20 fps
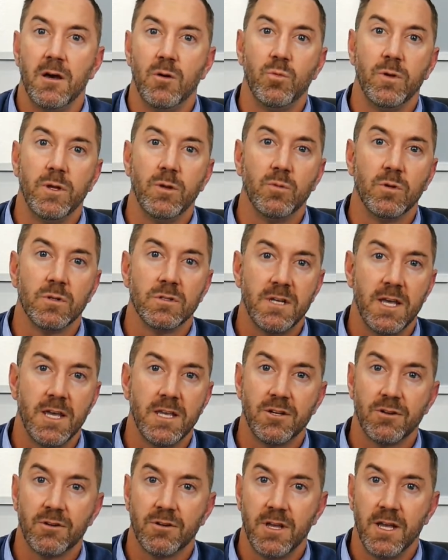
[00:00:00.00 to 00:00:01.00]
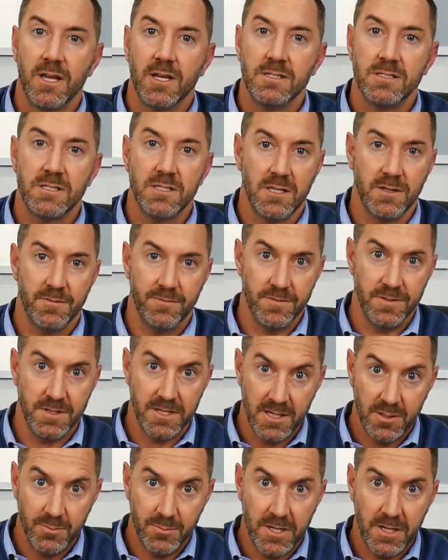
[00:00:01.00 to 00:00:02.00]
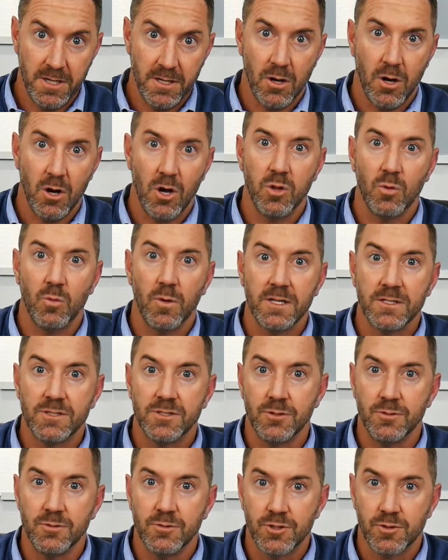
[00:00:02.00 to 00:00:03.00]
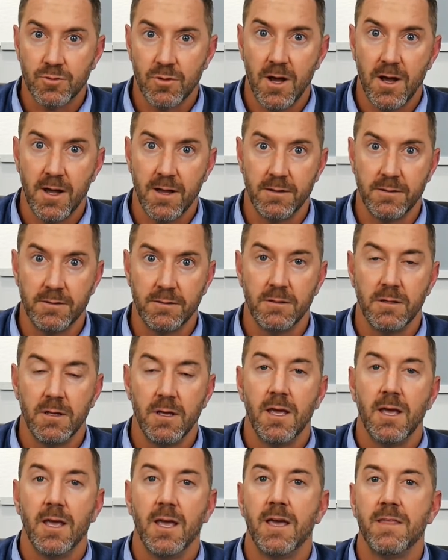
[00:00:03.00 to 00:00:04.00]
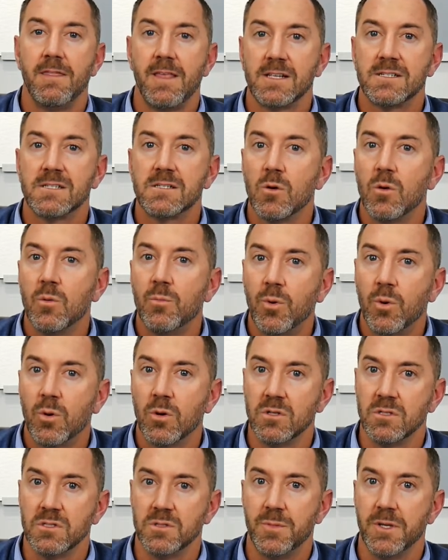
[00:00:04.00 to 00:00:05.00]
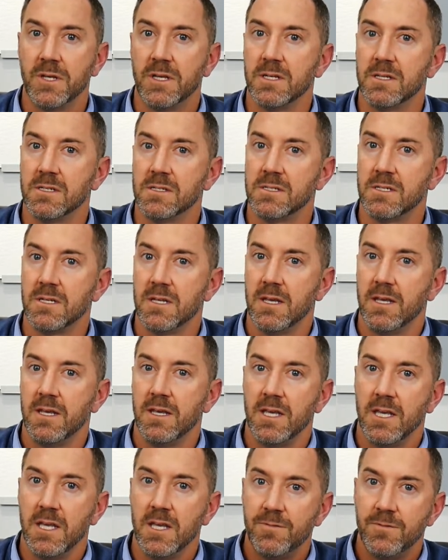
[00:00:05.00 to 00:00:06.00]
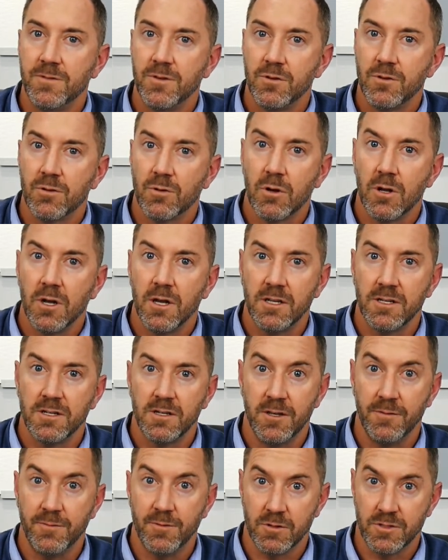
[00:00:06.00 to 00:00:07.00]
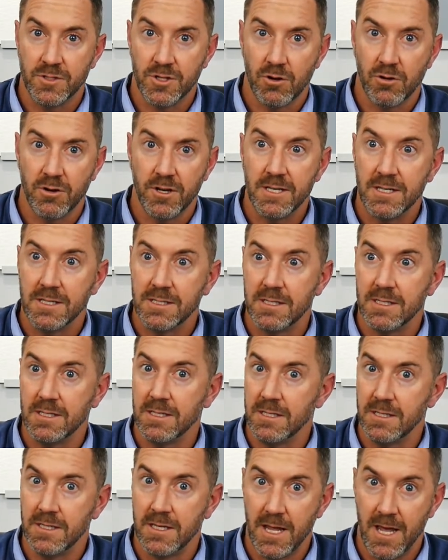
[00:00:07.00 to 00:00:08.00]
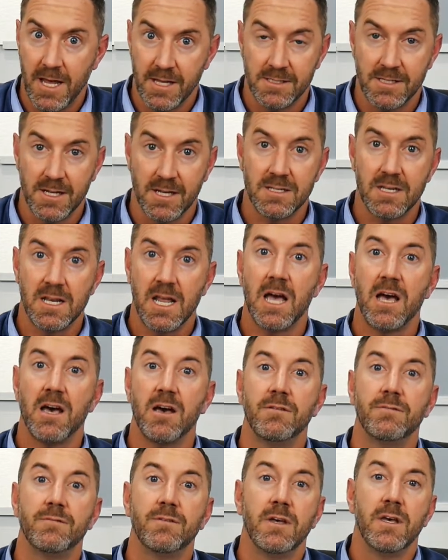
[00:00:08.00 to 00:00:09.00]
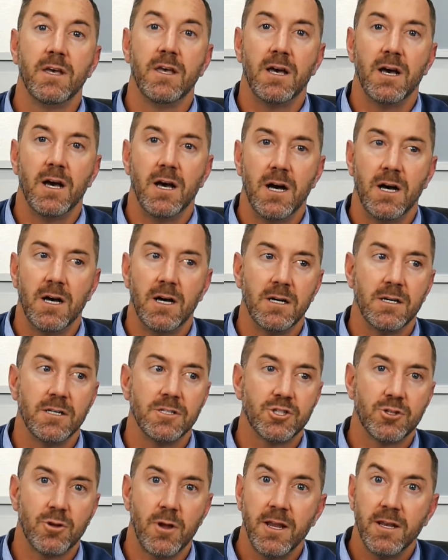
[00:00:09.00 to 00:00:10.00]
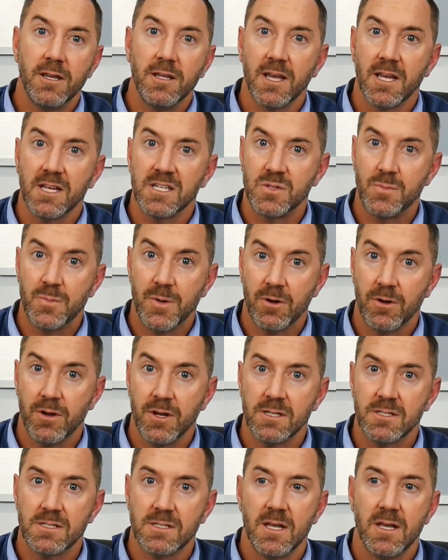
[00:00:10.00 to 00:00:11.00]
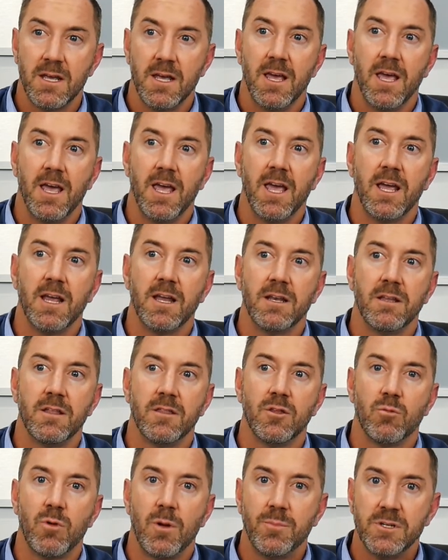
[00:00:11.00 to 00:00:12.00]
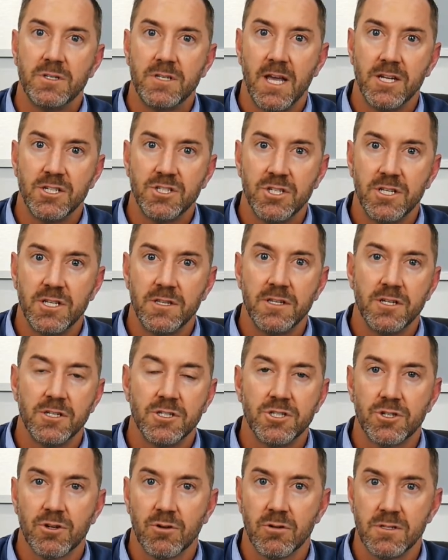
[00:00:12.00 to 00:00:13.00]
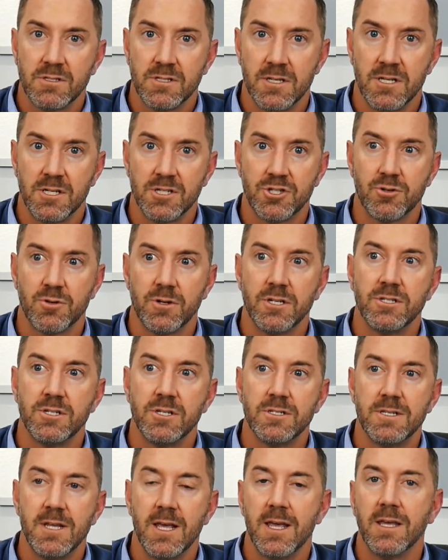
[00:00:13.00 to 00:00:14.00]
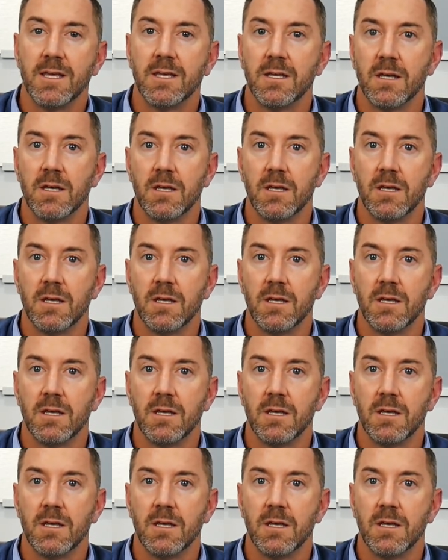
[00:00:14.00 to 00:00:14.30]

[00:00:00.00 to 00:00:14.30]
We will take your case, if need be, all the way to trial. And that's so important, because if your attorney doesn't have training, experience, and the reputation in the insurance industry to take